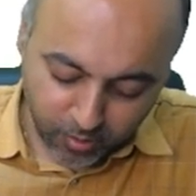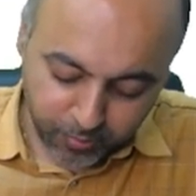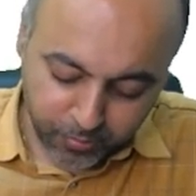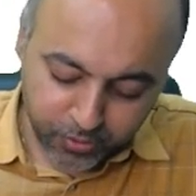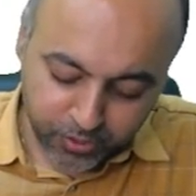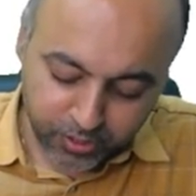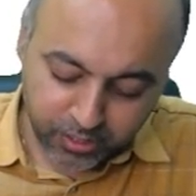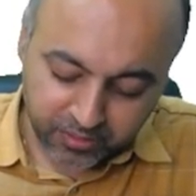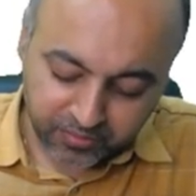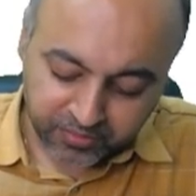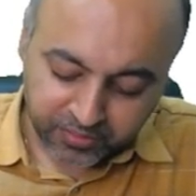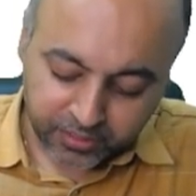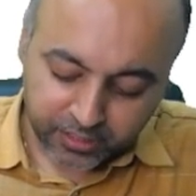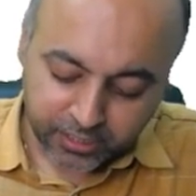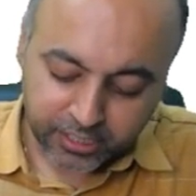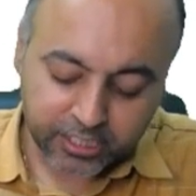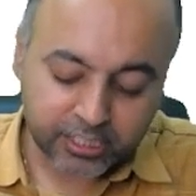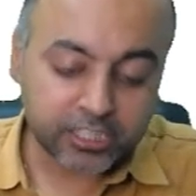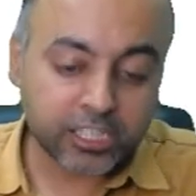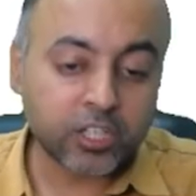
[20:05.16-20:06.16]
copper
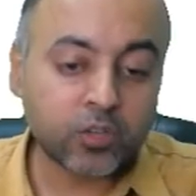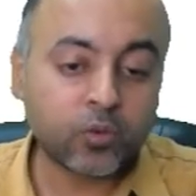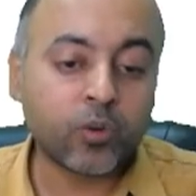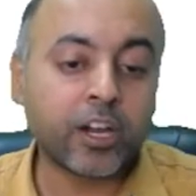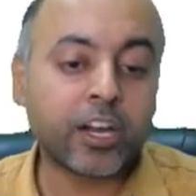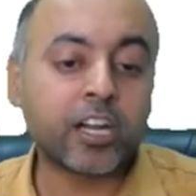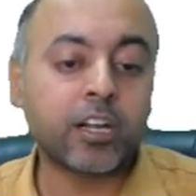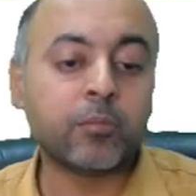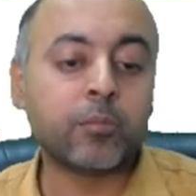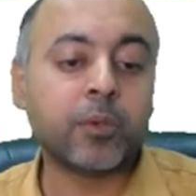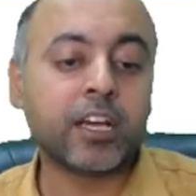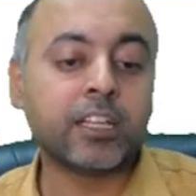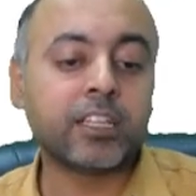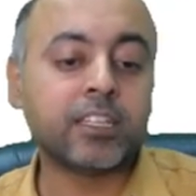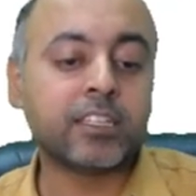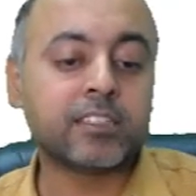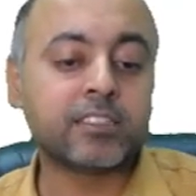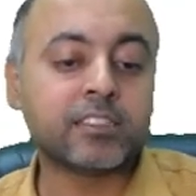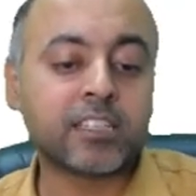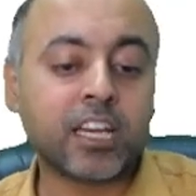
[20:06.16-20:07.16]
is required by
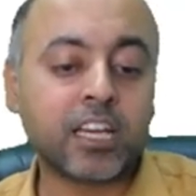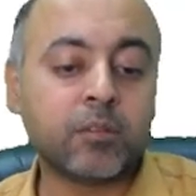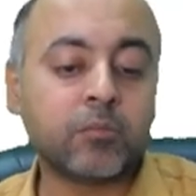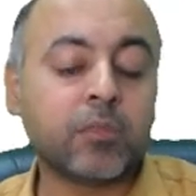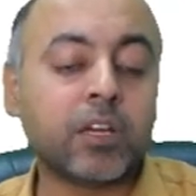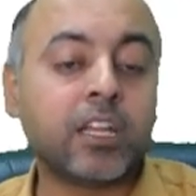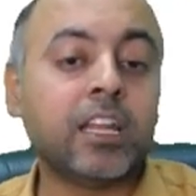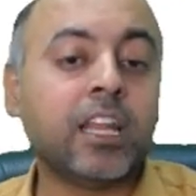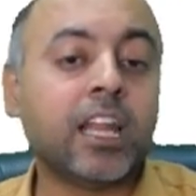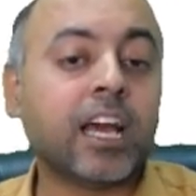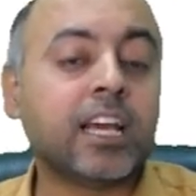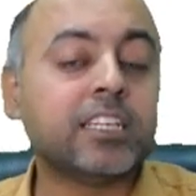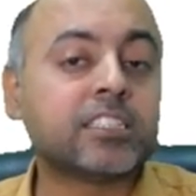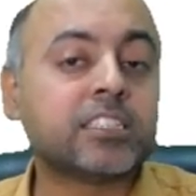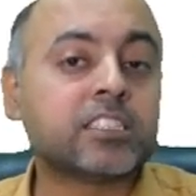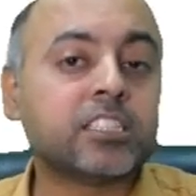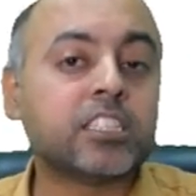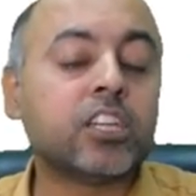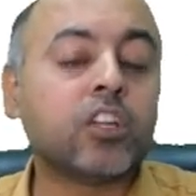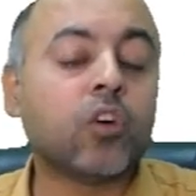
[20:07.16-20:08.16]
the enzyme
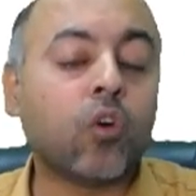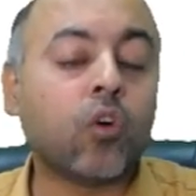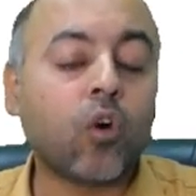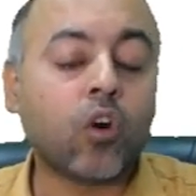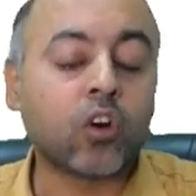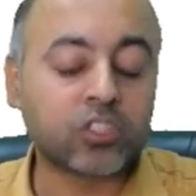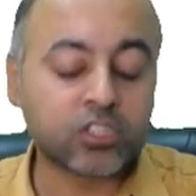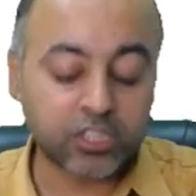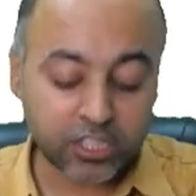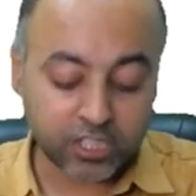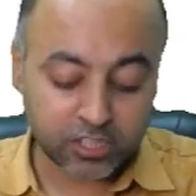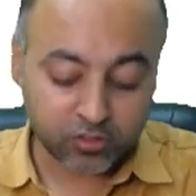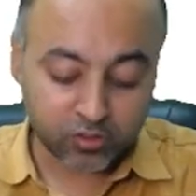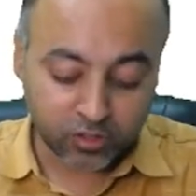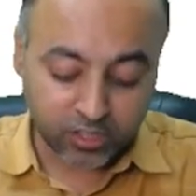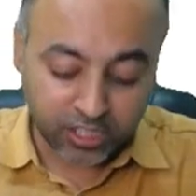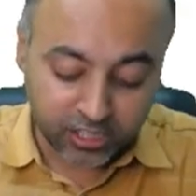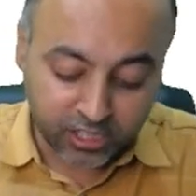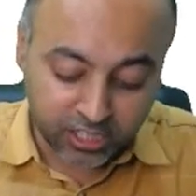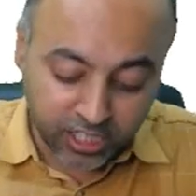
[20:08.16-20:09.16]
lysyl oxidase.
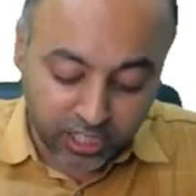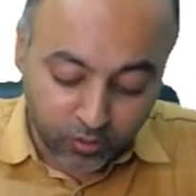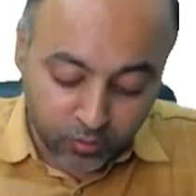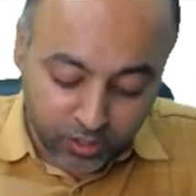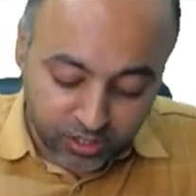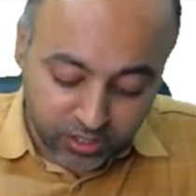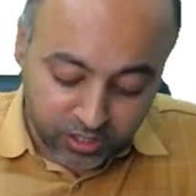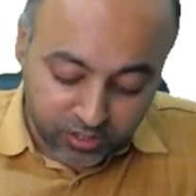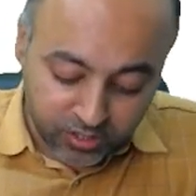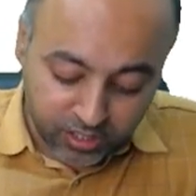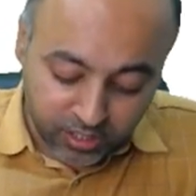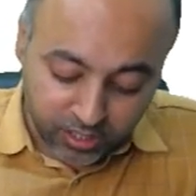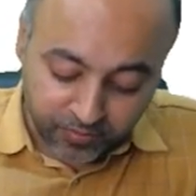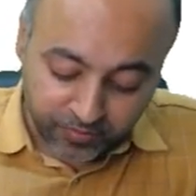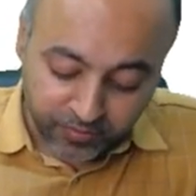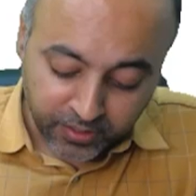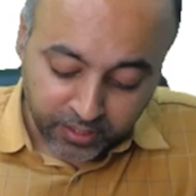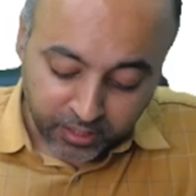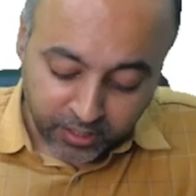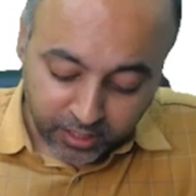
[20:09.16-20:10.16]
So there are three questions here.